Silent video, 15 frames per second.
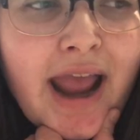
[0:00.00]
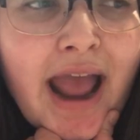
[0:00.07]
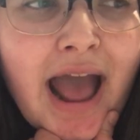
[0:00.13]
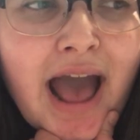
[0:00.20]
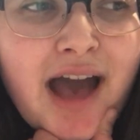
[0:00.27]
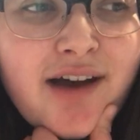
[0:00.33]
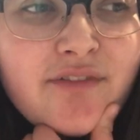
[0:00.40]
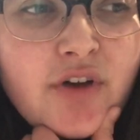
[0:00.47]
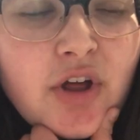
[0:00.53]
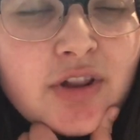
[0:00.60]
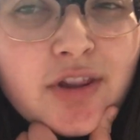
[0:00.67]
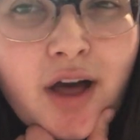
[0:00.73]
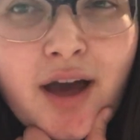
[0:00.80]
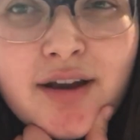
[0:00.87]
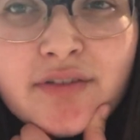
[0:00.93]
I have a
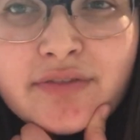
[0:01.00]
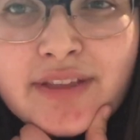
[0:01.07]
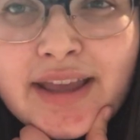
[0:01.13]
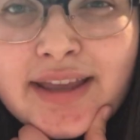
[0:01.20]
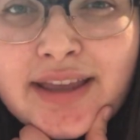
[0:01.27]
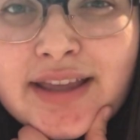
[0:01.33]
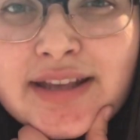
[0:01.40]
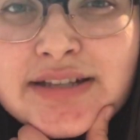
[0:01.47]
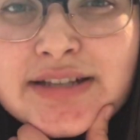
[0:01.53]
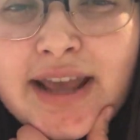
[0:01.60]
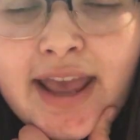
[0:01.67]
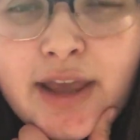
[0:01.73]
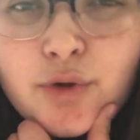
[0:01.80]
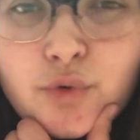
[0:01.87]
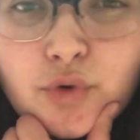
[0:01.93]
lot of, like,
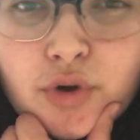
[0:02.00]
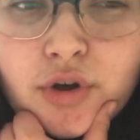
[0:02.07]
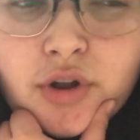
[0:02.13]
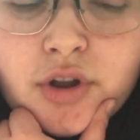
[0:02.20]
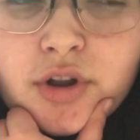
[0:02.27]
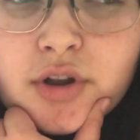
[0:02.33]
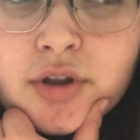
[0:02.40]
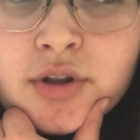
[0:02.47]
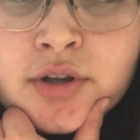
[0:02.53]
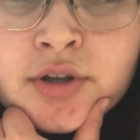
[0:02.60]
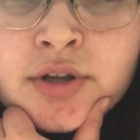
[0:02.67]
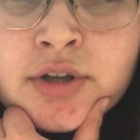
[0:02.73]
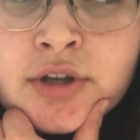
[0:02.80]
integral